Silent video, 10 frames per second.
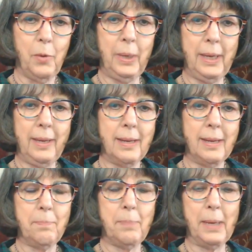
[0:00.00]
We
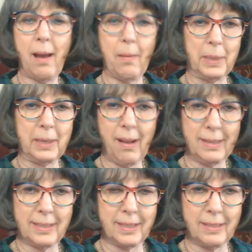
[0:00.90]
become
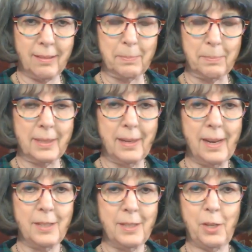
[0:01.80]
accustomed
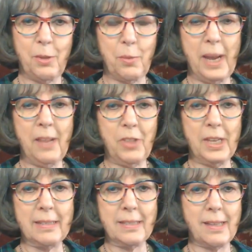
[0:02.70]
to the way
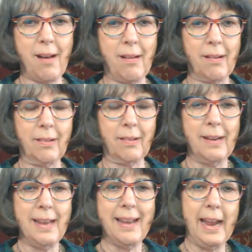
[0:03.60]
things are
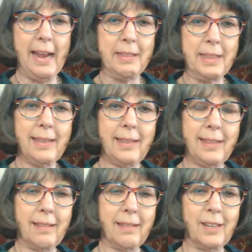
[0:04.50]
and think
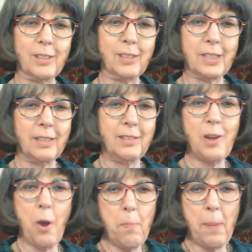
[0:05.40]
that there's
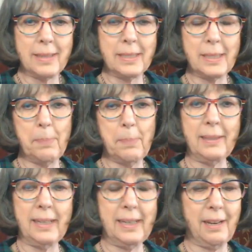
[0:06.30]
no
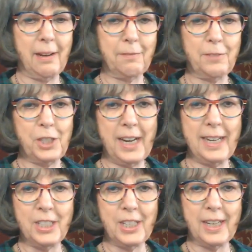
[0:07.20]
possibility of
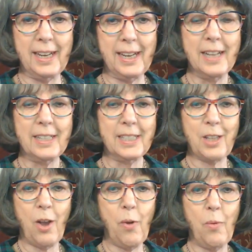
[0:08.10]
changing,
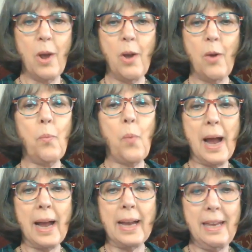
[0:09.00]
so
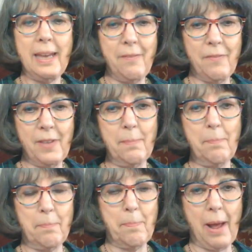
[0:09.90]
why
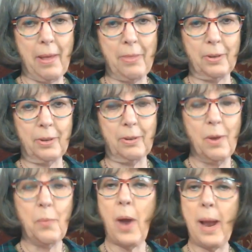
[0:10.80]
even bother
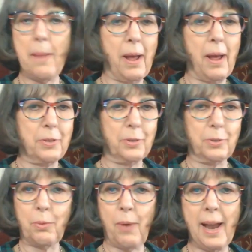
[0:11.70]
why bother
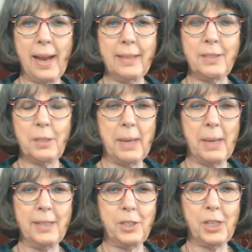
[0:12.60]
trying to
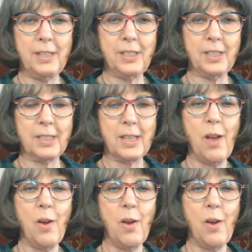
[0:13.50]
make changes?